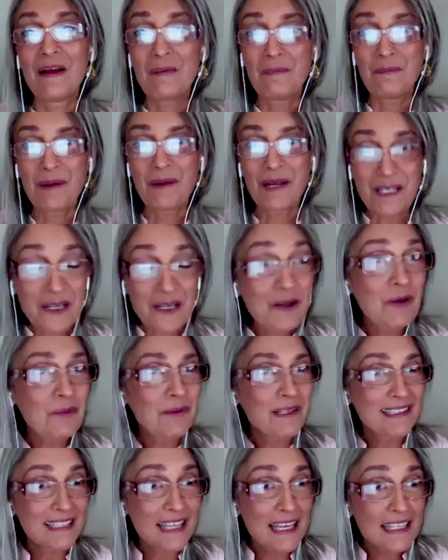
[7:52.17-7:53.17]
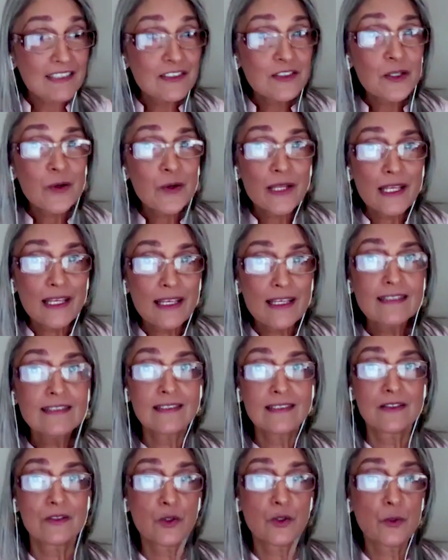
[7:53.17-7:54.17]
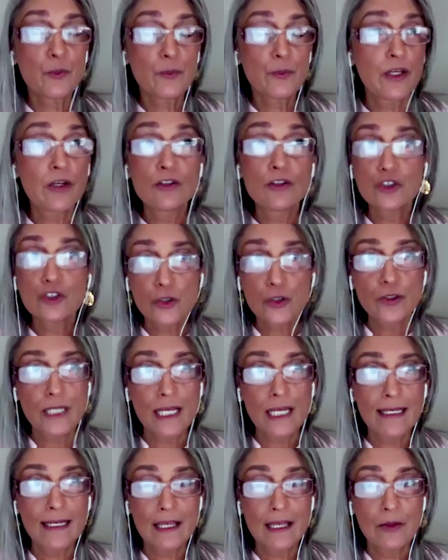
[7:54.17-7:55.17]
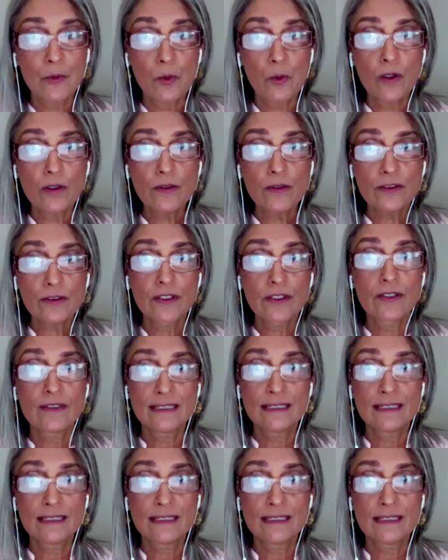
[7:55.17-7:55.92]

My recommendation is to be on social networks,